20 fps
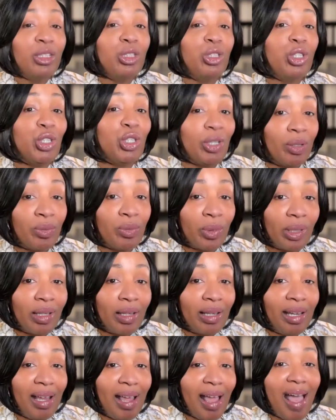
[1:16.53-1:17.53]

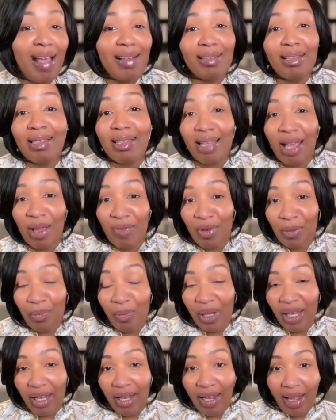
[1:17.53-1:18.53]
generally at 7
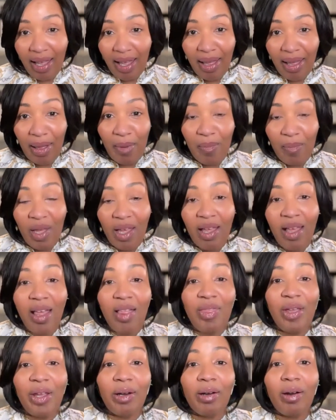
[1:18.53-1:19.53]
p.m.
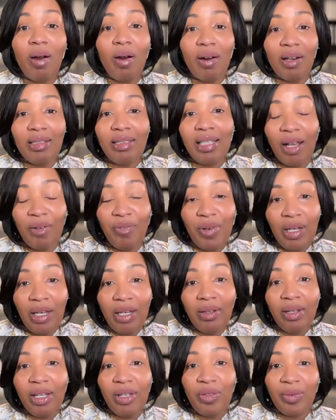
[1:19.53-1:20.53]
There are
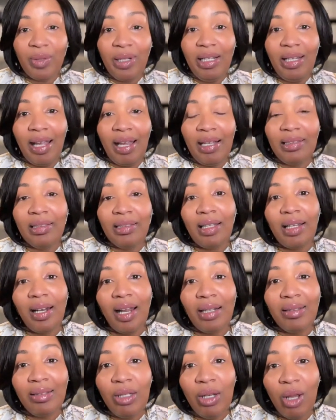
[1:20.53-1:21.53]
definitely 3 days that
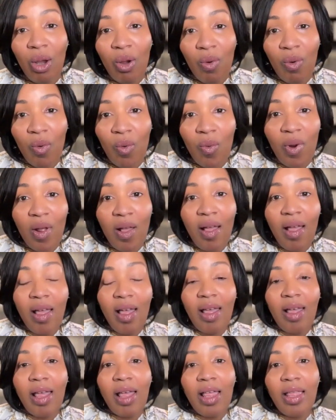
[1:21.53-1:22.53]
I know
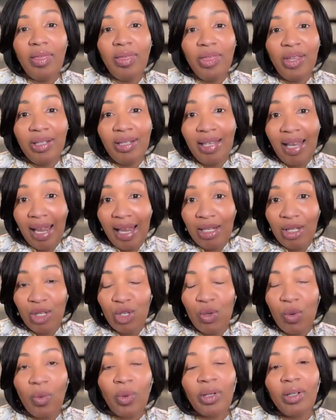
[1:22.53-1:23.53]
the
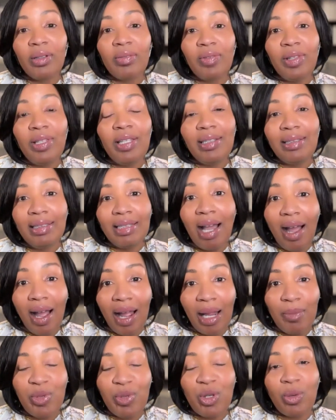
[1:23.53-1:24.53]
dates or the
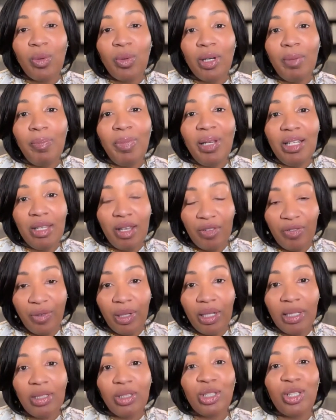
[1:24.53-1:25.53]
times are going to be
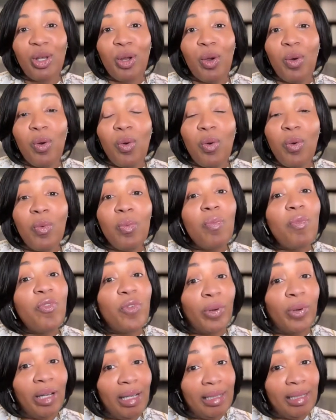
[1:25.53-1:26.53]
different. So
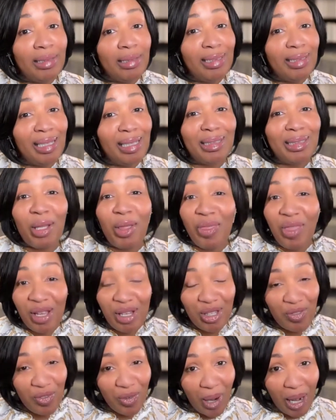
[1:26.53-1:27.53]
for instance,
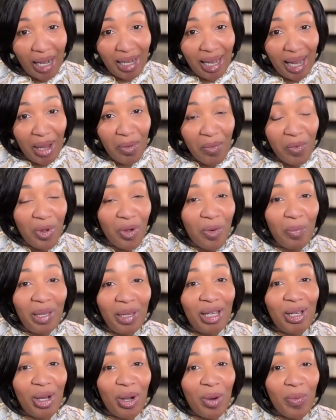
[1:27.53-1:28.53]
this Friday we'll
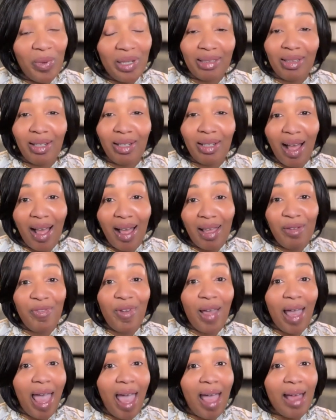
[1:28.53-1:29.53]
be going live
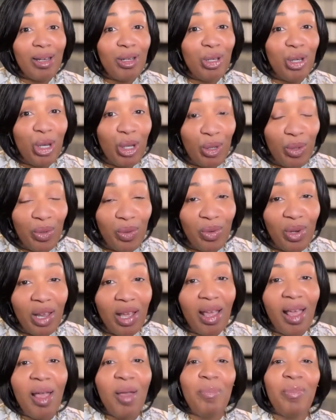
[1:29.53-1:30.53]
at noon
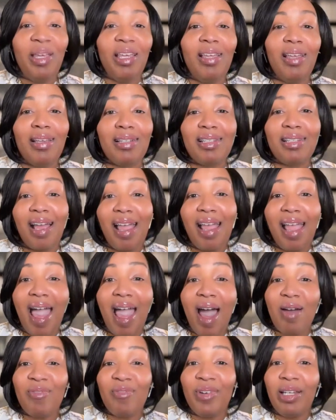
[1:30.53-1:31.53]
because I
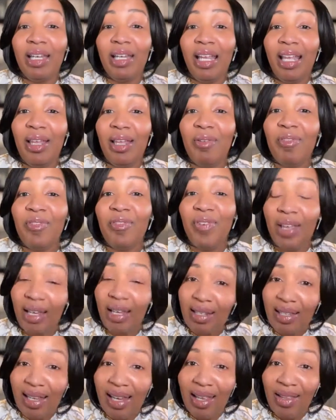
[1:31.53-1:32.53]
have an
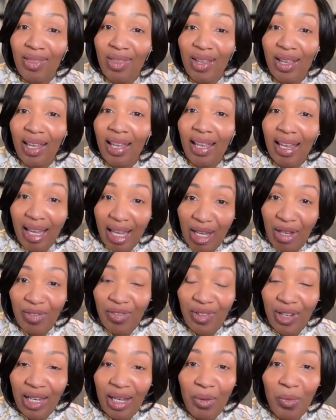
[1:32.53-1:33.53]
event in the
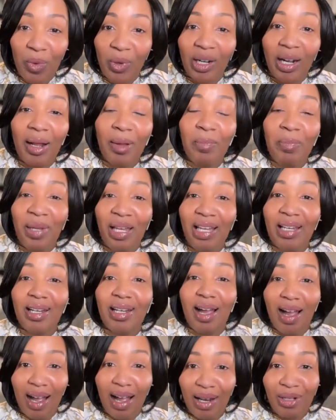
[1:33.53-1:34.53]
evening where I'm being
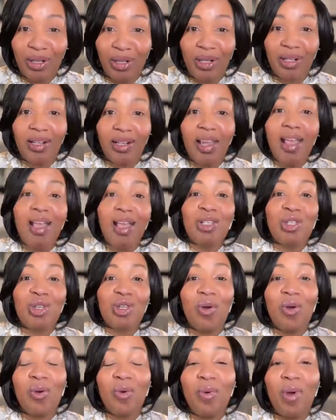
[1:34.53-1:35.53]
honored.
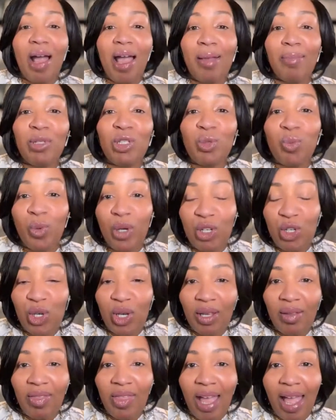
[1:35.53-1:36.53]
So I'm
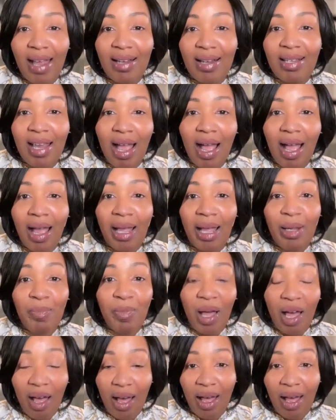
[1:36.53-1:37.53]
switching that time
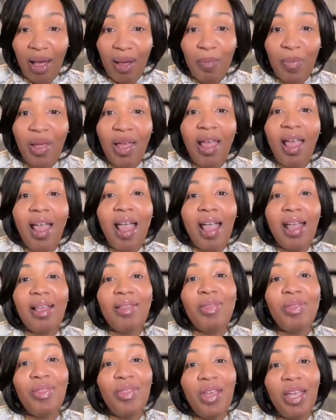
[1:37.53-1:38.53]
up.
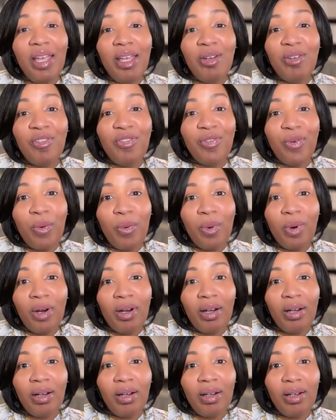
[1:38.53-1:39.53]
And then
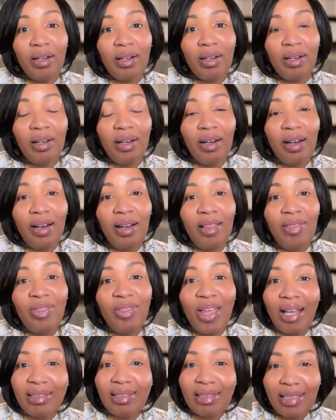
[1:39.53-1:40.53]
for
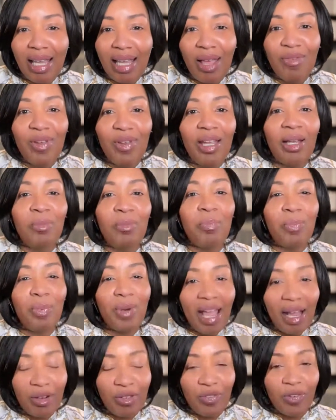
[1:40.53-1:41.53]
Thanksgiving,
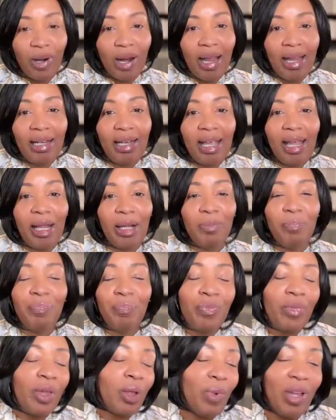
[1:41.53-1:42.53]
Black Friday,
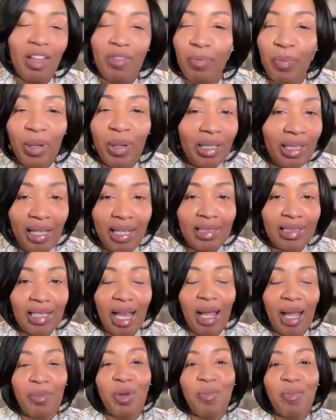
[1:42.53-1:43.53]
we have plenty of
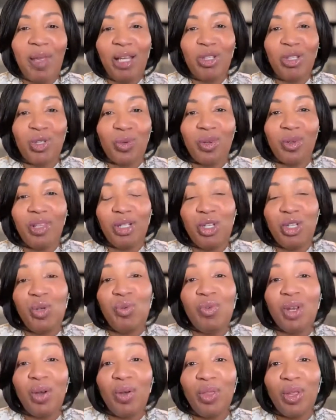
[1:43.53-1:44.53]
time to make sure that you
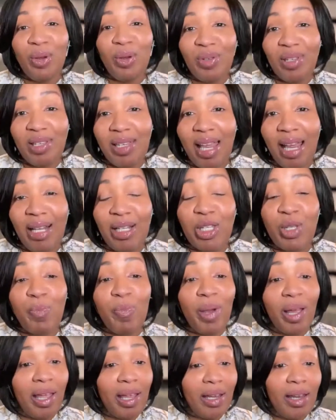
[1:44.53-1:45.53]
know those dates,
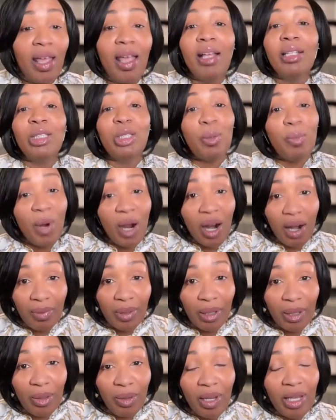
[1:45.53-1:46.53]
but
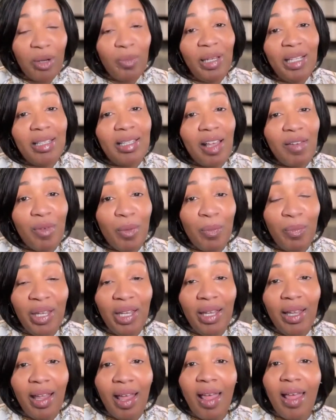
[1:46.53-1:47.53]
tomorrow it'll be 7
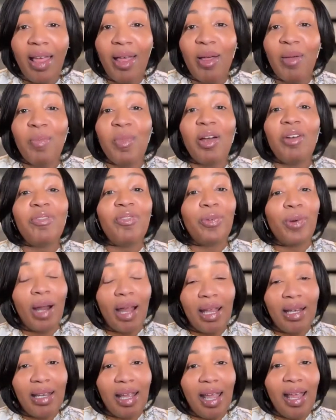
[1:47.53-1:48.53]
p.m.
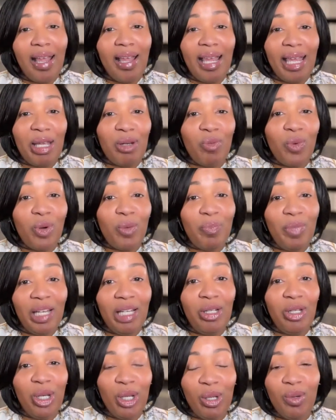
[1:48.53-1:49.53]
Friday, it will
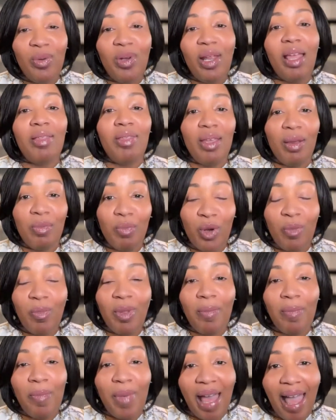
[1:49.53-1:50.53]
be noon, and then we'll
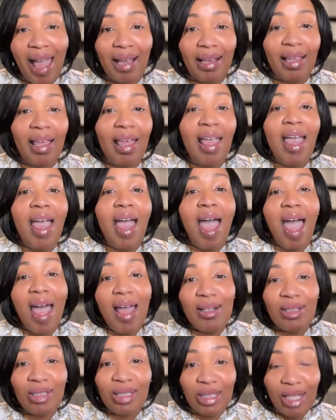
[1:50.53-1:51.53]
be back
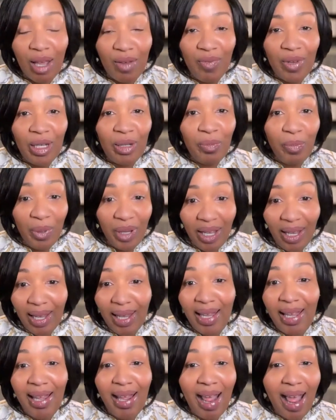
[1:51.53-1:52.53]
at 7
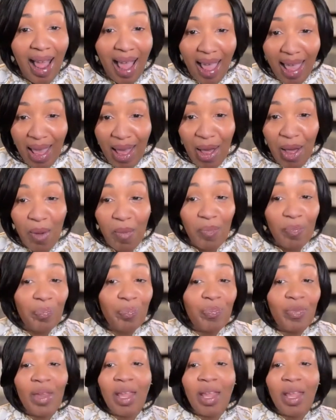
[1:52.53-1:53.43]
p.m.